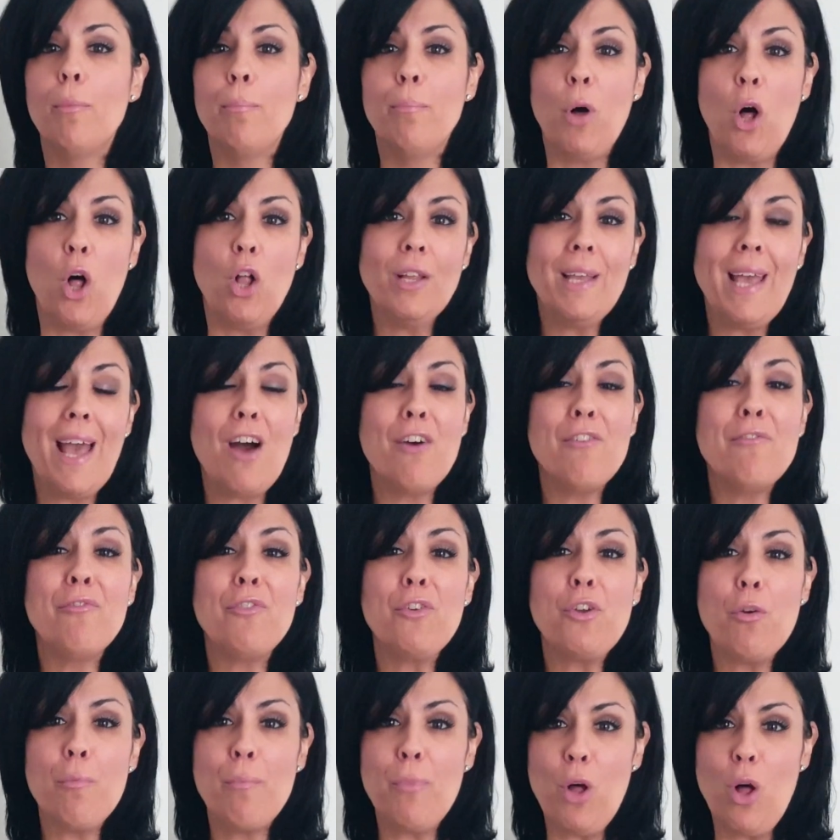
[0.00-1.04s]
ball gown
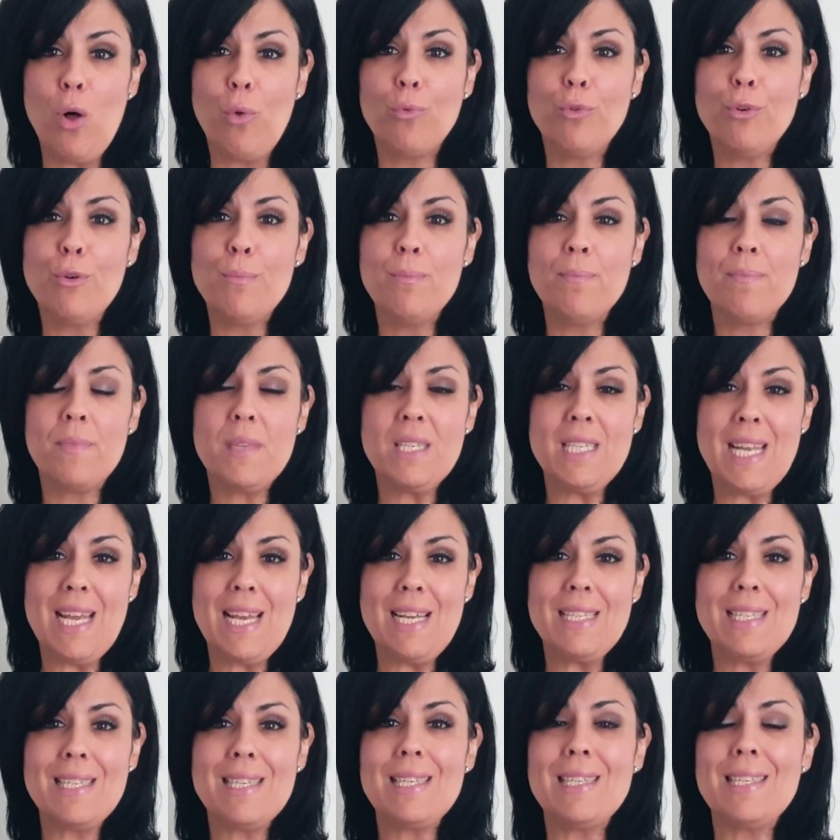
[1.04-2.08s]
for your ballroom
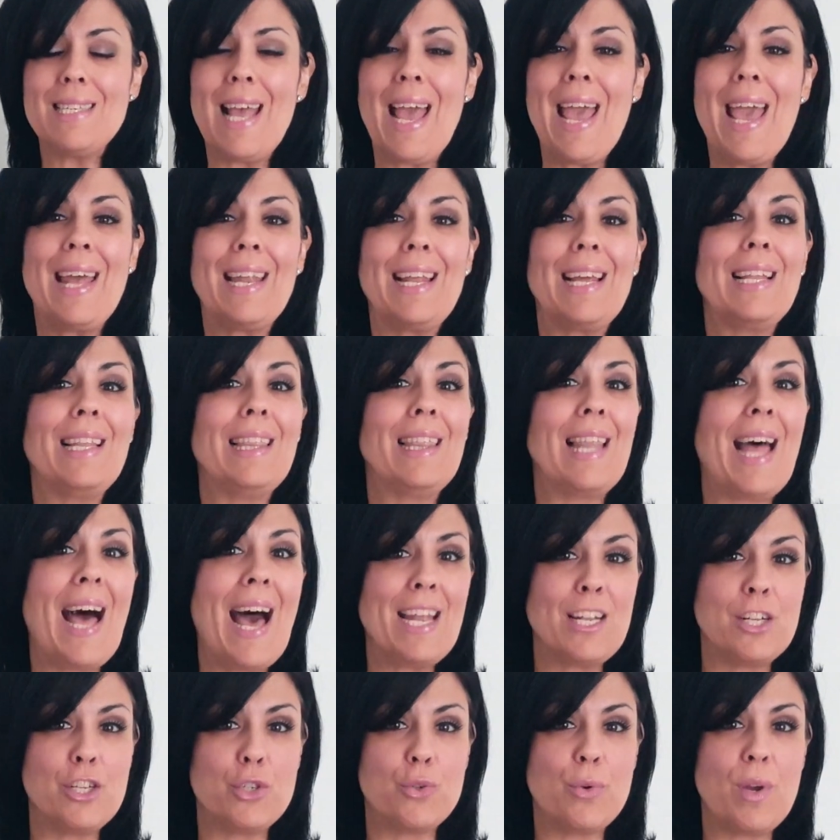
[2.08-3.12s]
dances and a
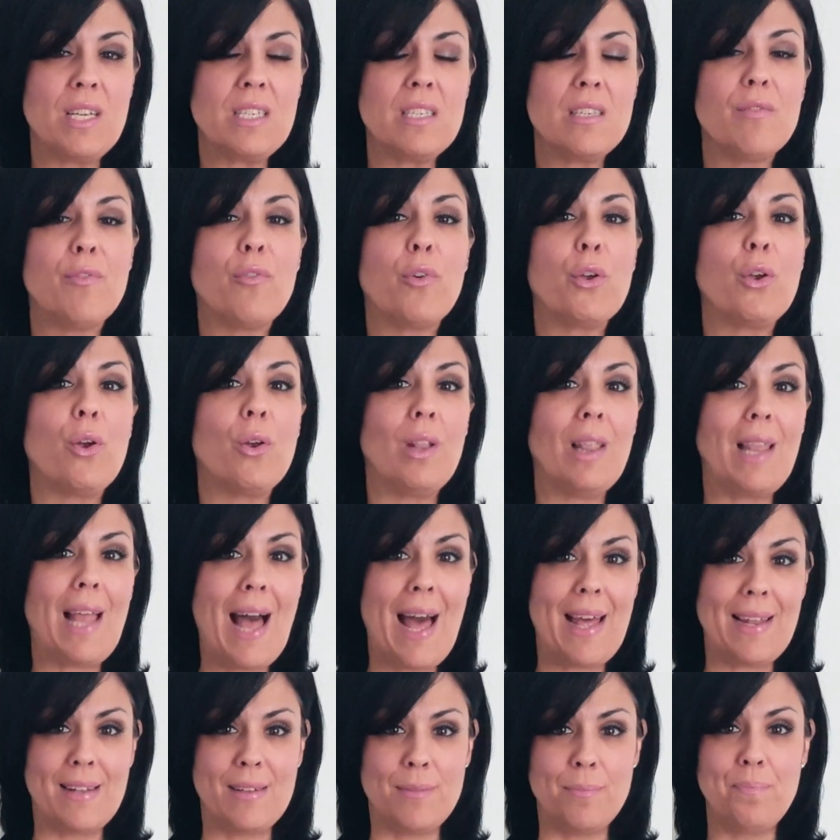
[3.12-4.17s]
Latin dress for your
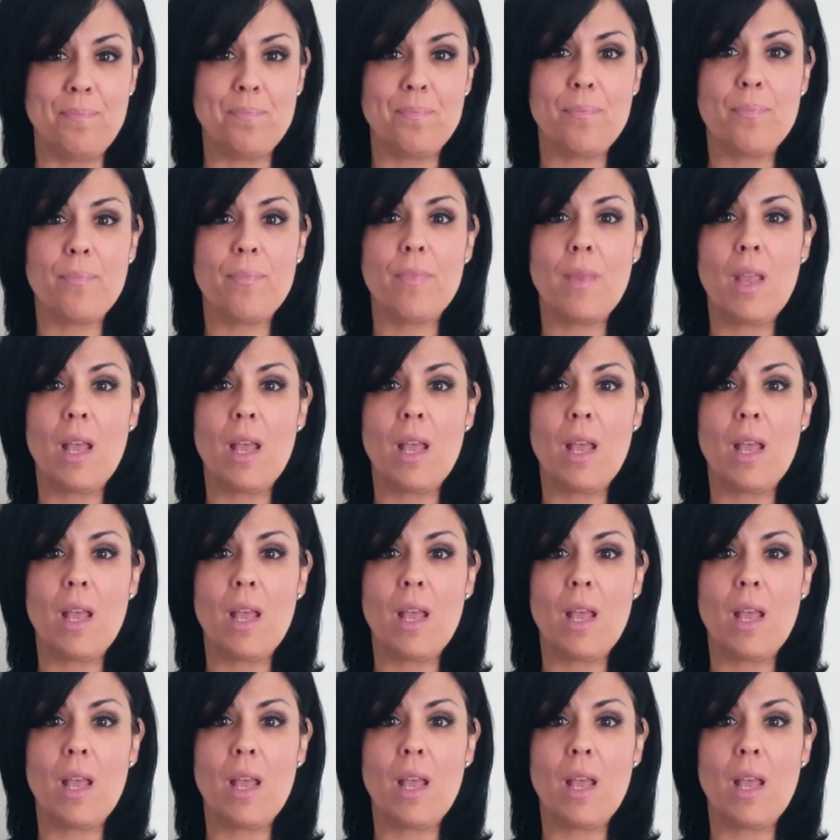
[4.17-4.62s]
Latin